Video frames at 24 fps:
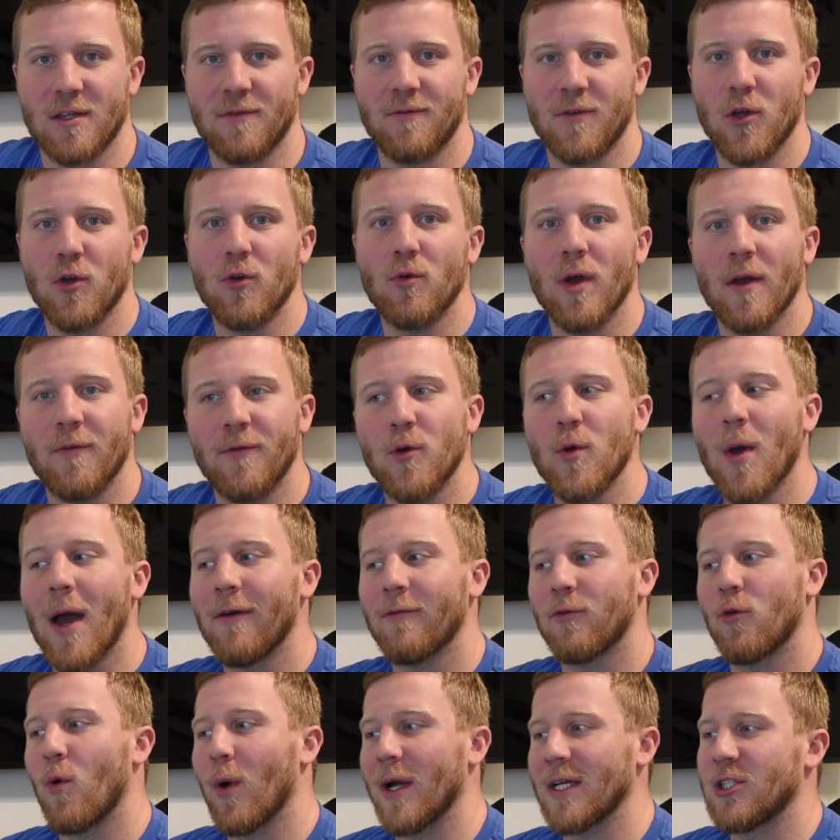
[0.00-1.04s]
If you
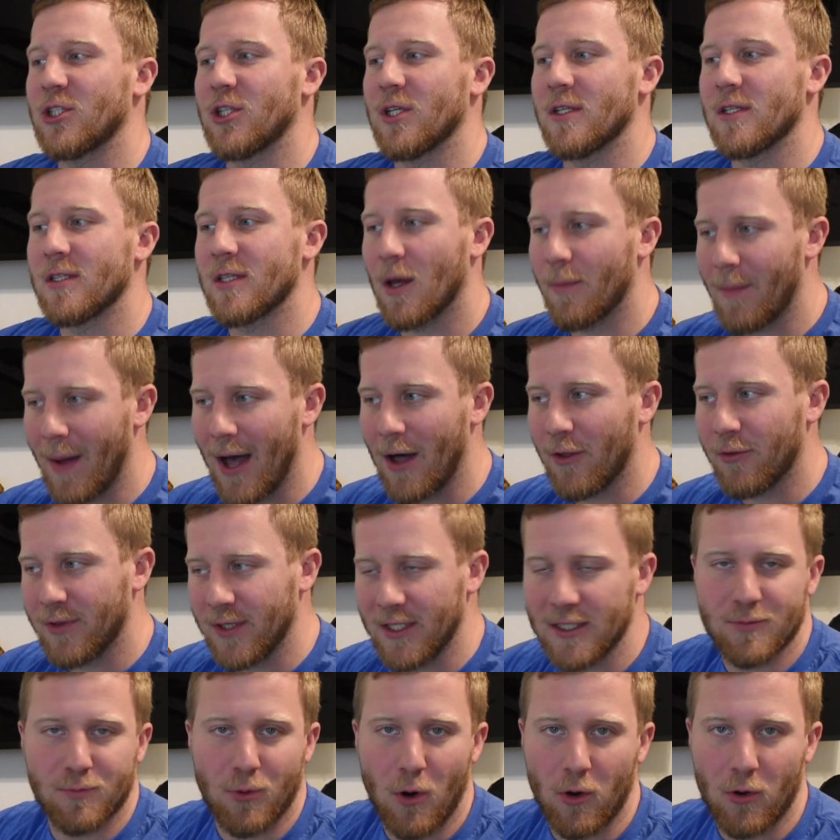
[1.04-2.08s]
have questions about
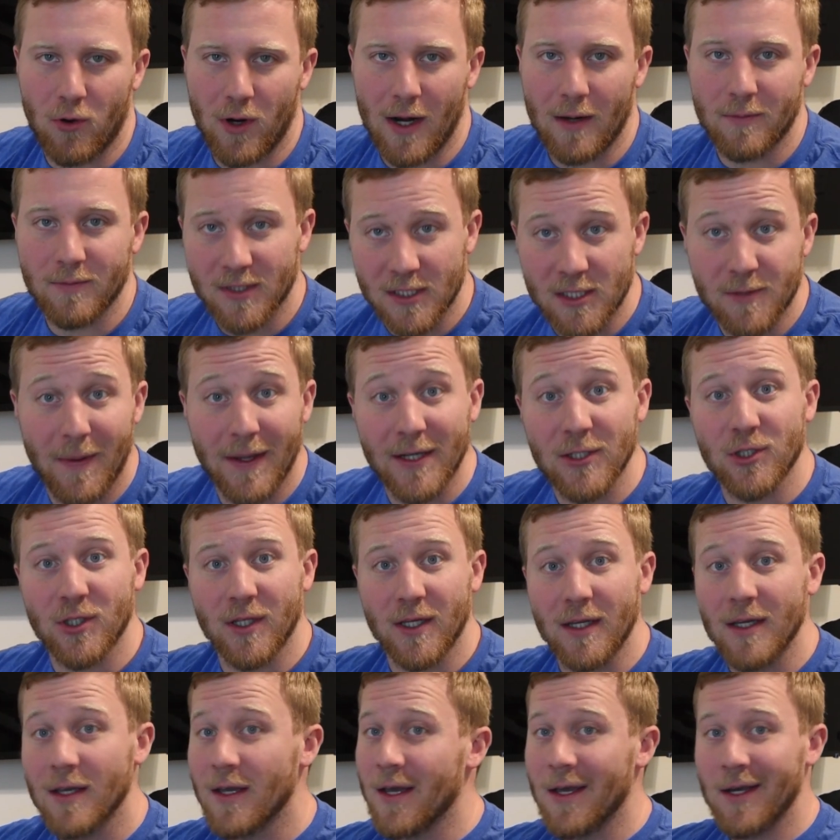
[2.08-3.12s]
these programs,
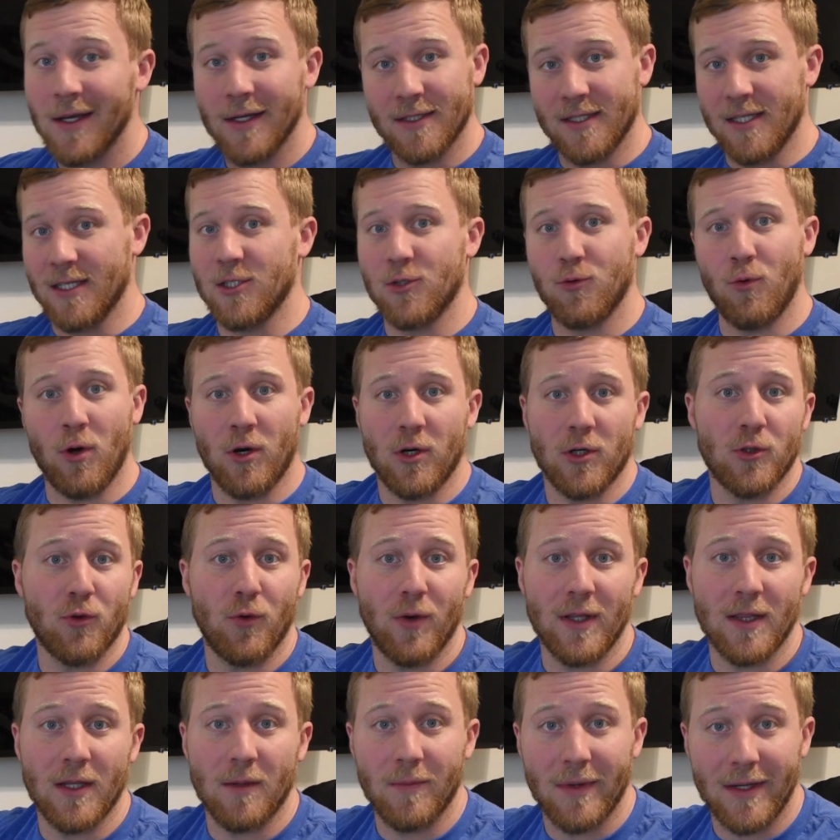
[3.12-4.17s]
especially since we're
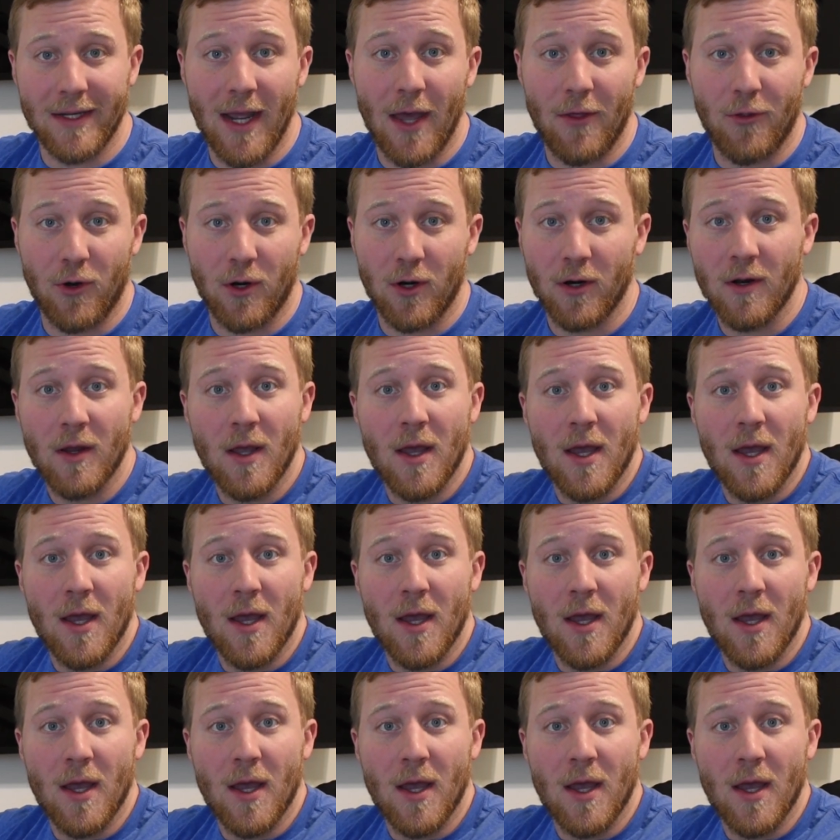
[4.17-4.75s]
doing them together,